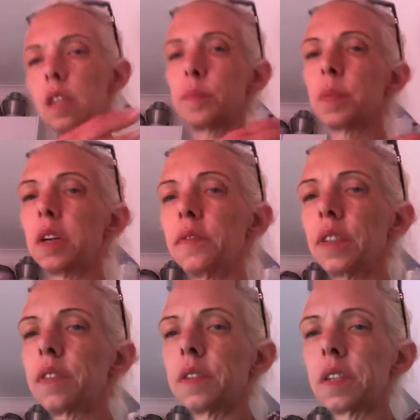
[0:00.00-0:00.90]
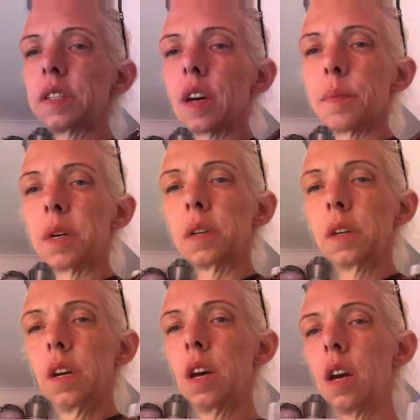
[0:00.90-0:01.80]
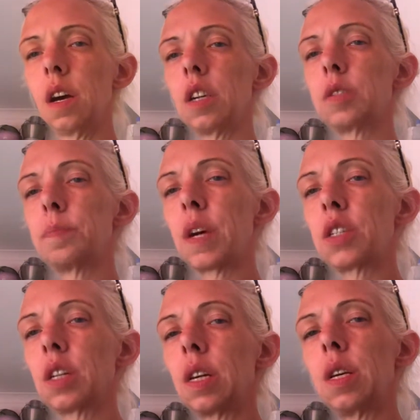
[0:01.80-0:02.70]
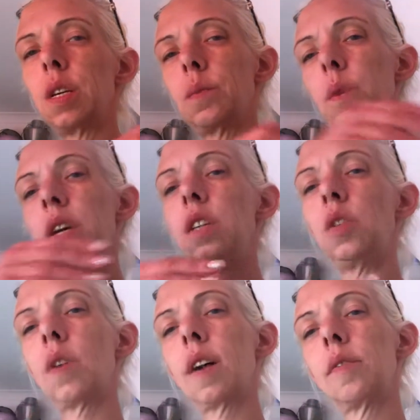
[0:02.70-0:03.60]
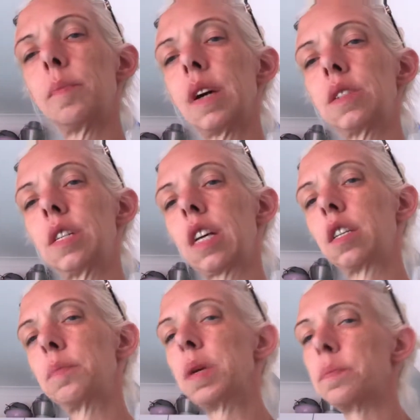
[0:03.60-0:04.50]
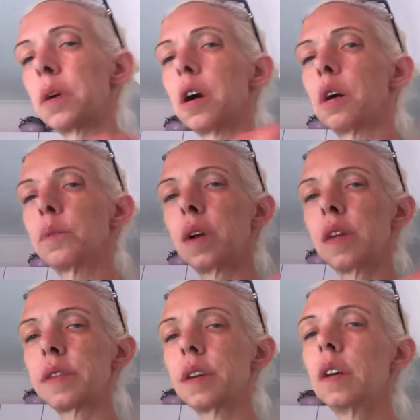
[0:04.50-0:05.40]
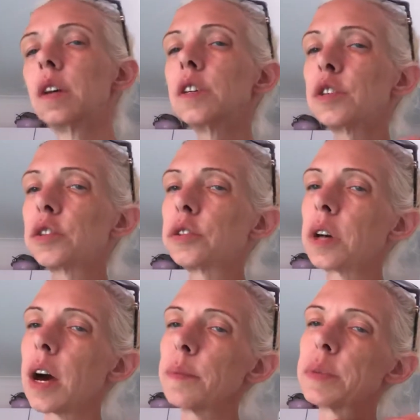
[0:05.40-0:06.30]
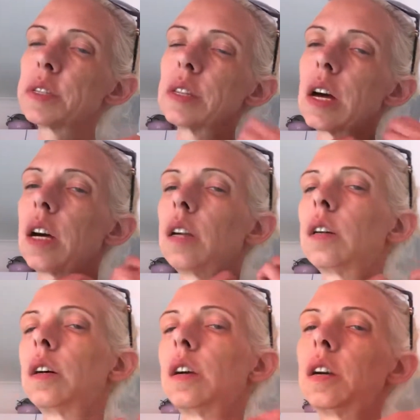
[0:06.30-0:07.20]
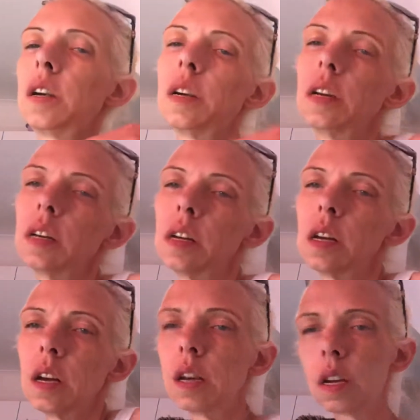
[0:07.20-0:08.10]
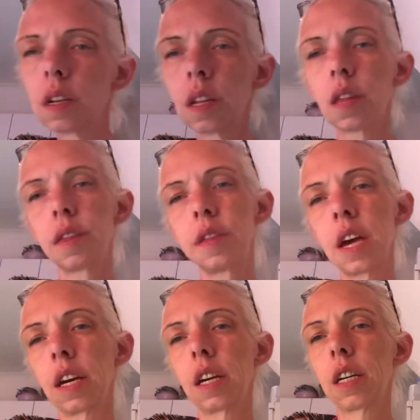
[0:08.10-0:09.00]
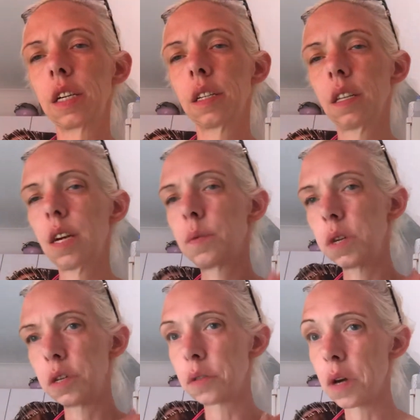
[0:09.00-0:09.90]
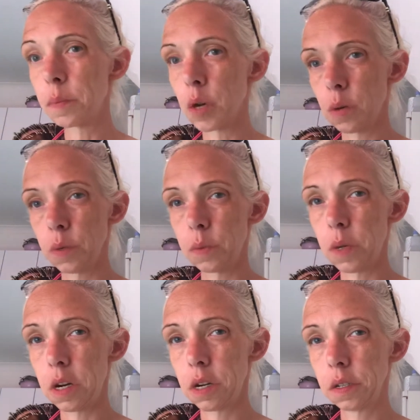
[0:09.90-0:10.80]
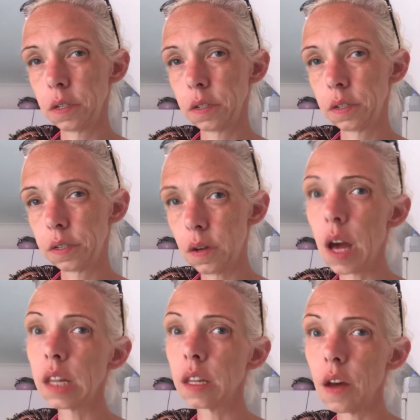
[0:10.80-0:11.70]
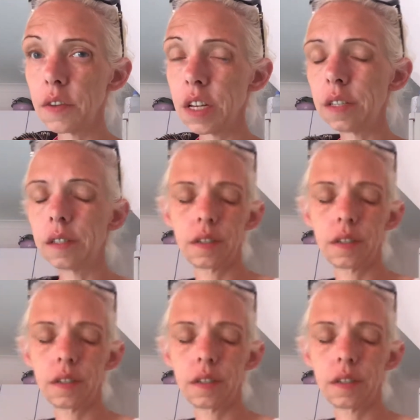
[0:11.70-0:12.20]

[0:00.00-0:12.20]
it's perfect for summer, especially when you have a mastectomy bra with straps that are thick, like what your grandma would wear. So I love it.